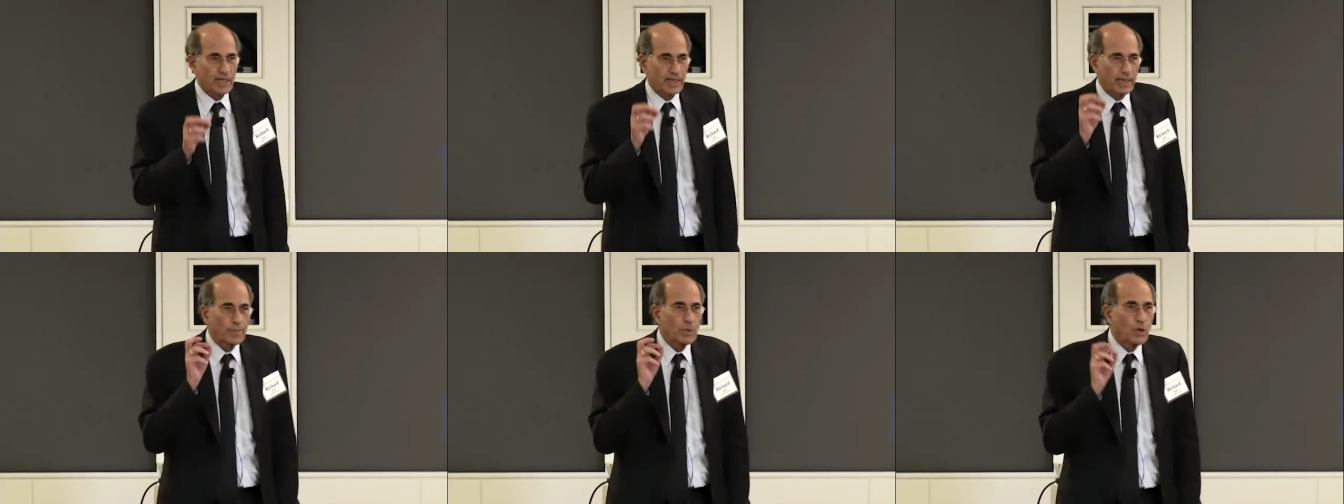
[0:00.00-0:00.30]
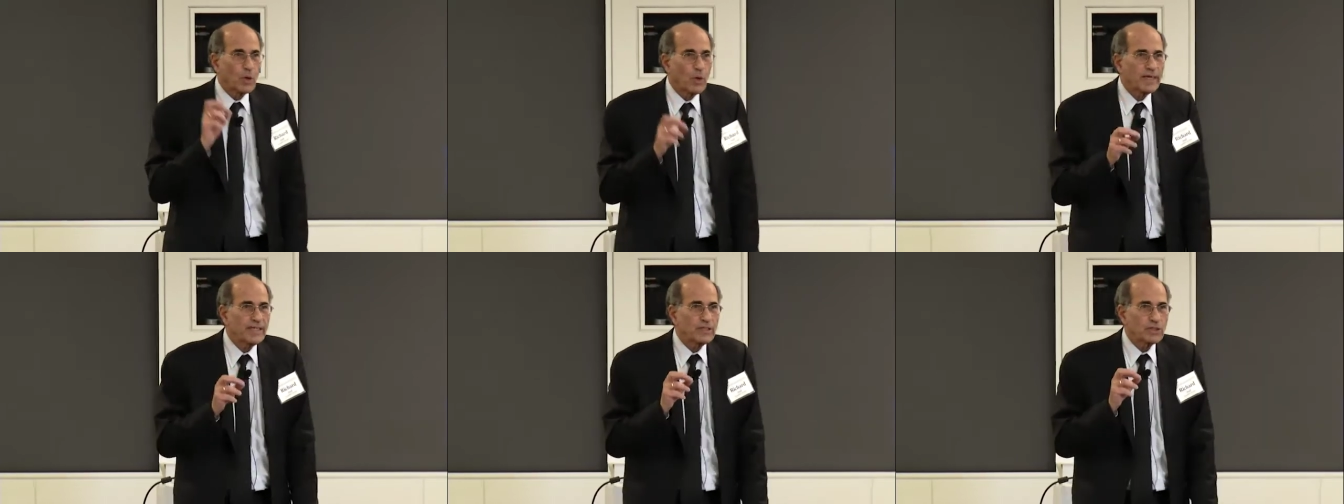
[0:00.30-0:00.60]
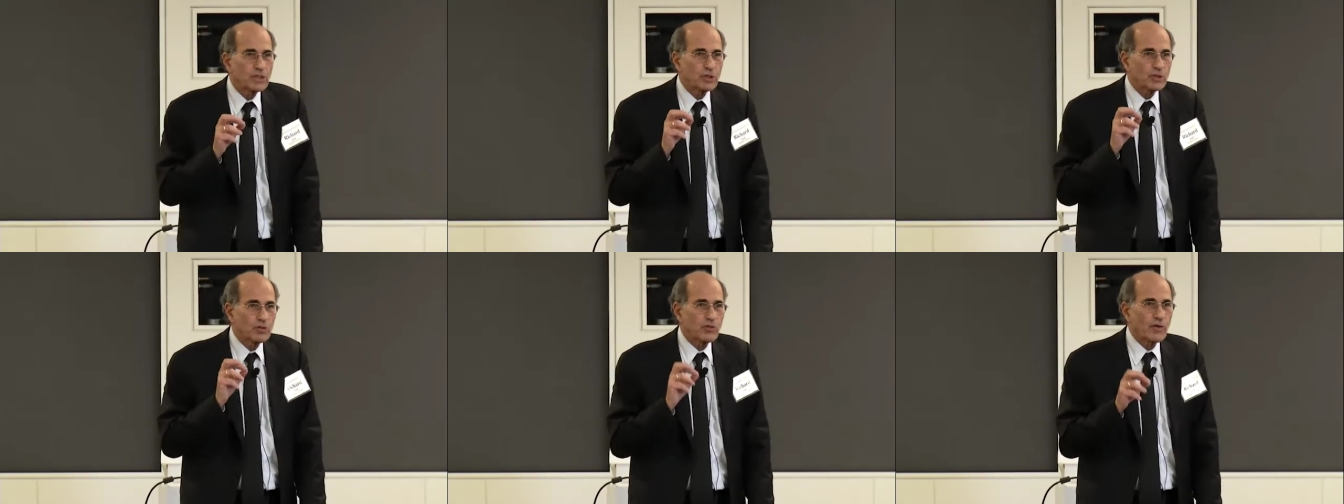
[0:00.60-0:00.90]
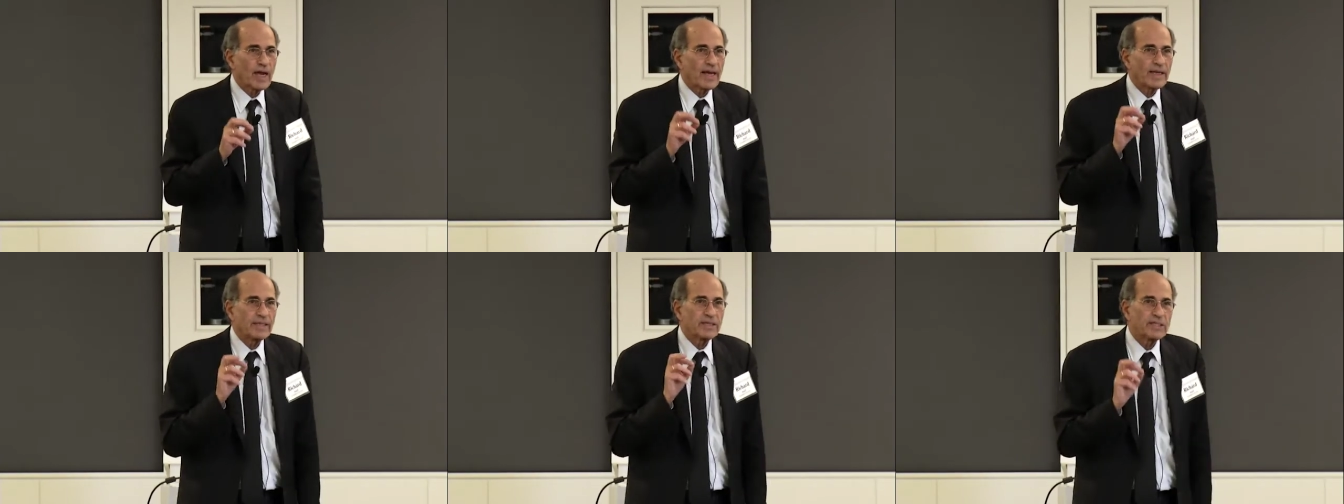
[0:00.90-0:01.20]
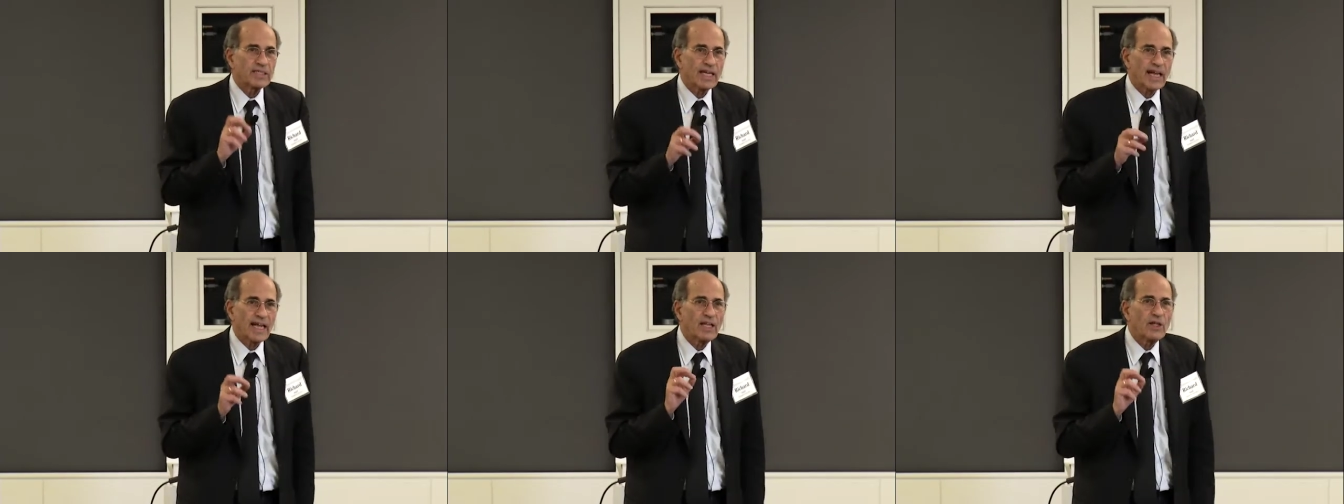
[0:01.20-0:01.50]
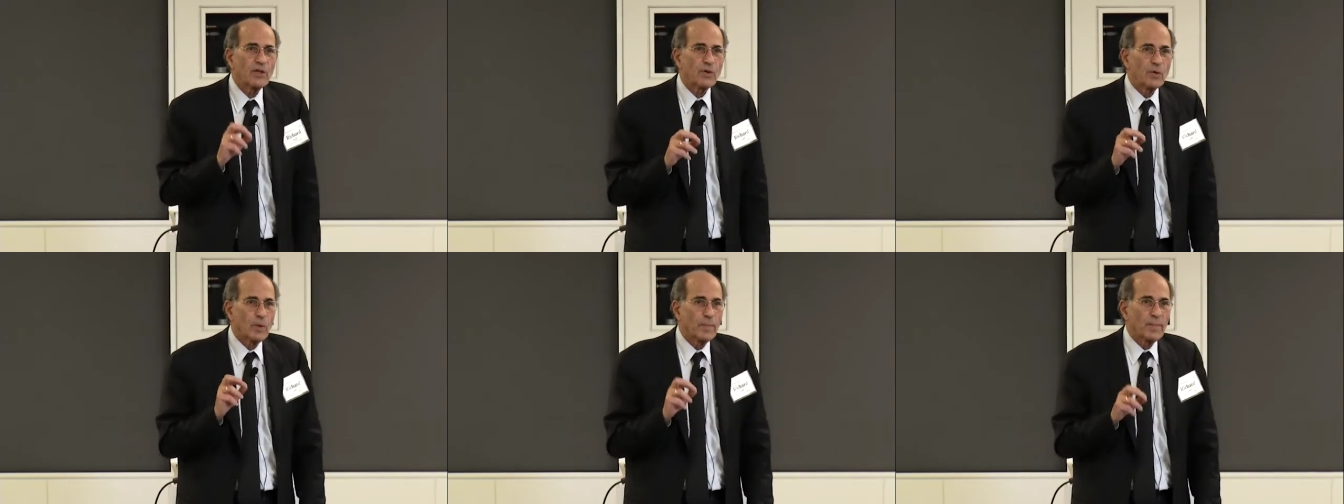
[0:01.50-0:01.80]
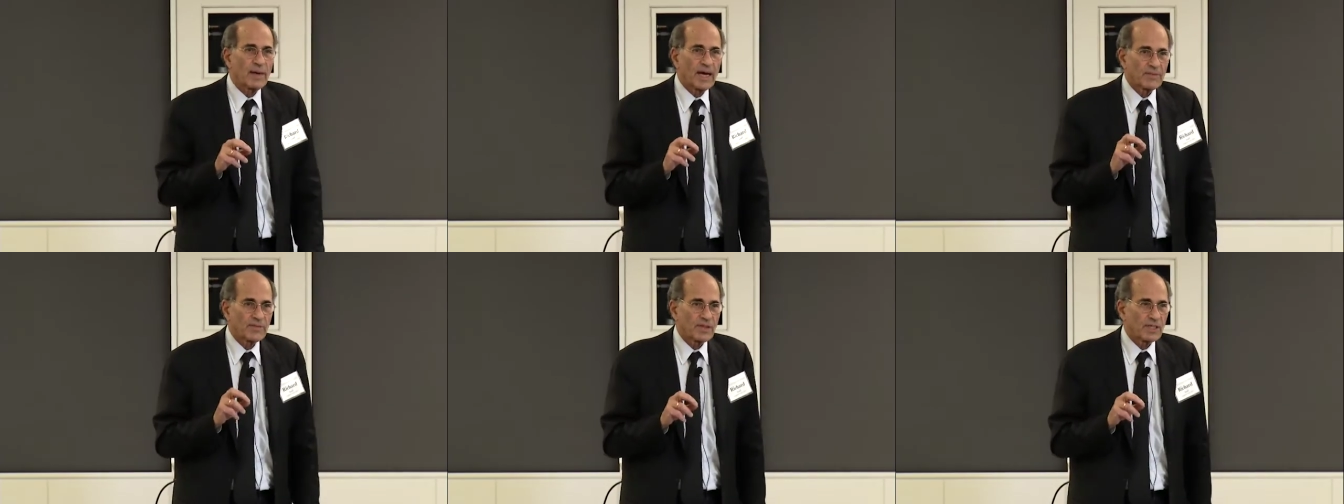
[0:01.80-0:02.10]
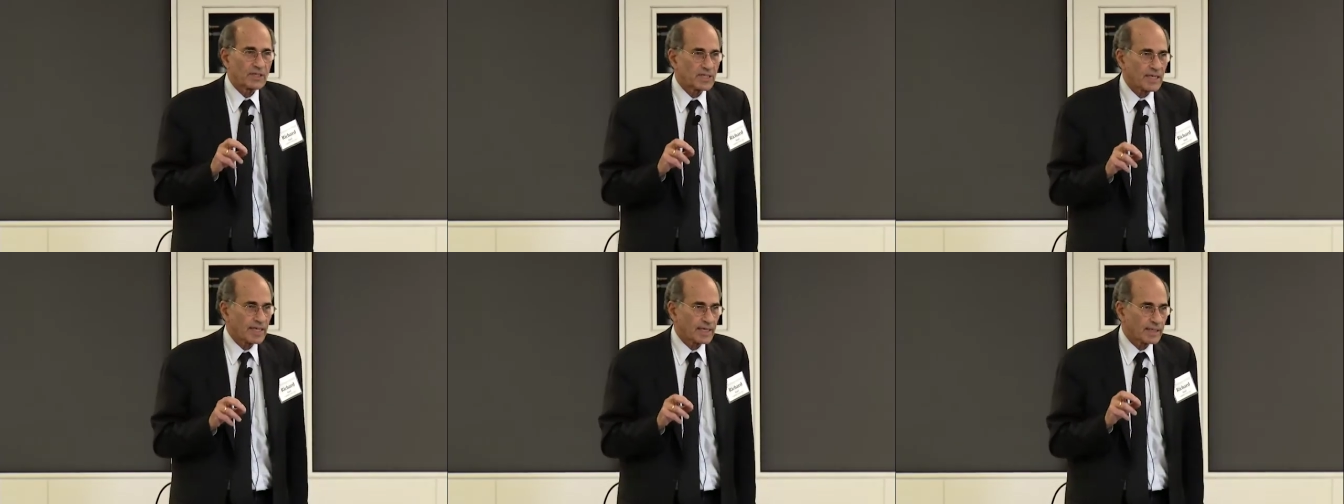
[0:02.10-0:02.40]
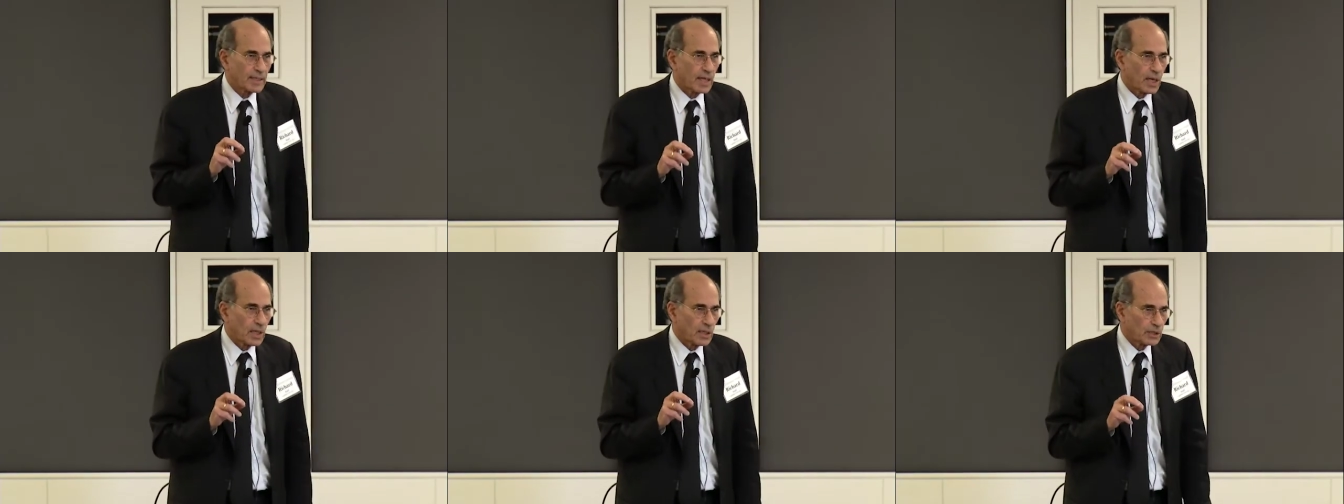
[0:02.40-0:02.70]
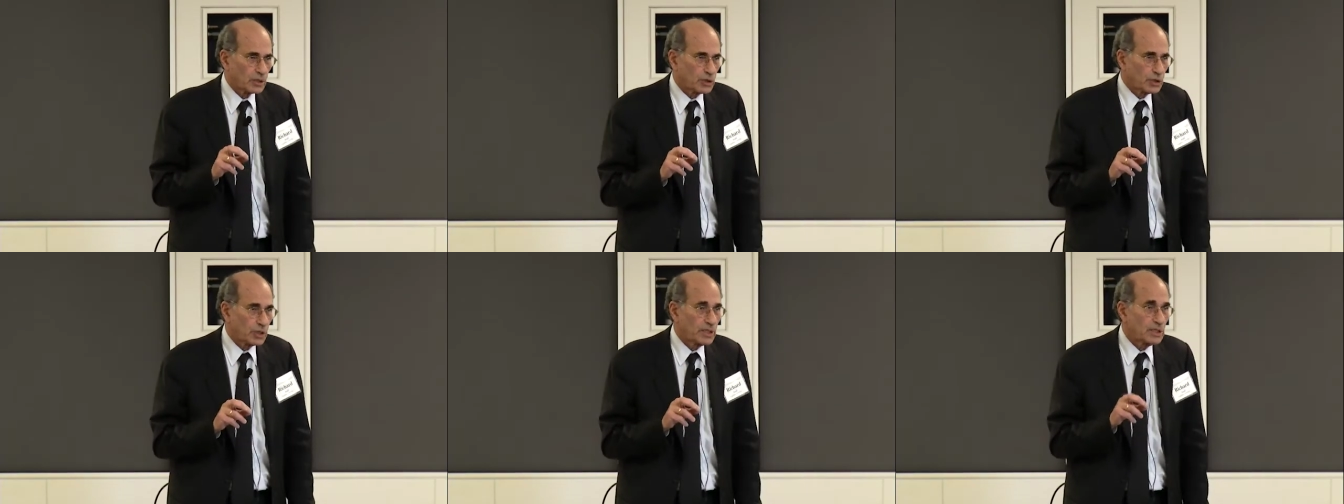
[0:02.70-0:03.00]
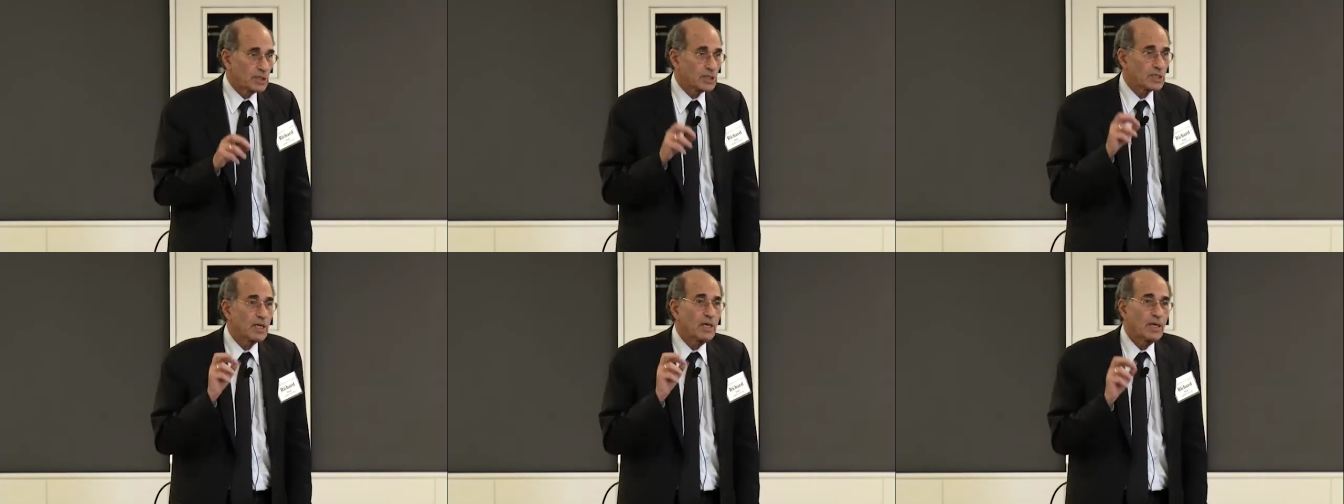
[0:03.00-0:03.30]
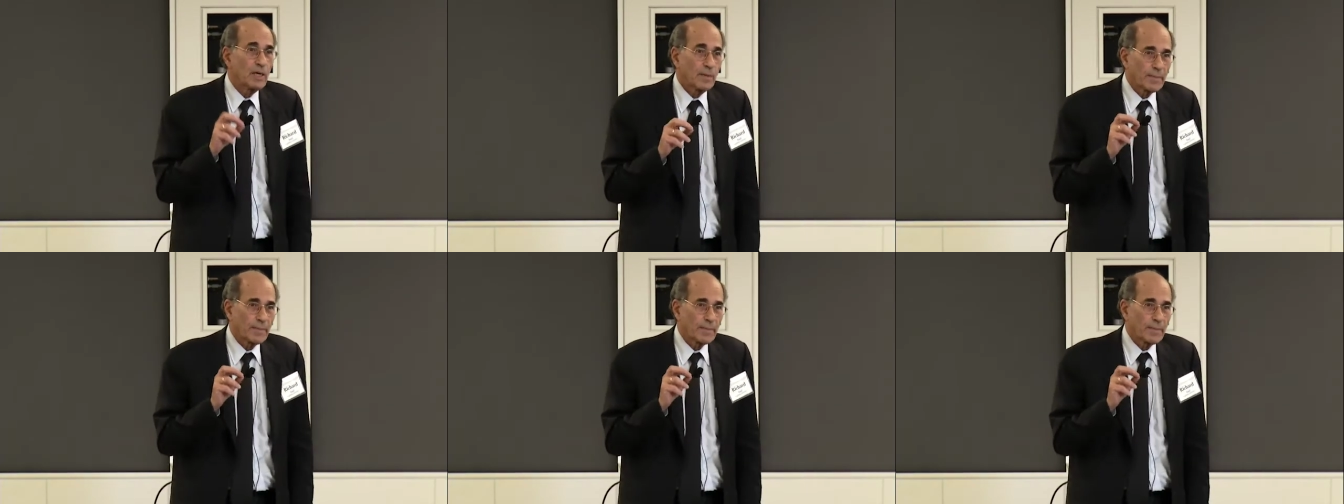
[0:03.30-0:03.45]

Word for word: and I'm going to try and tell you about the technologies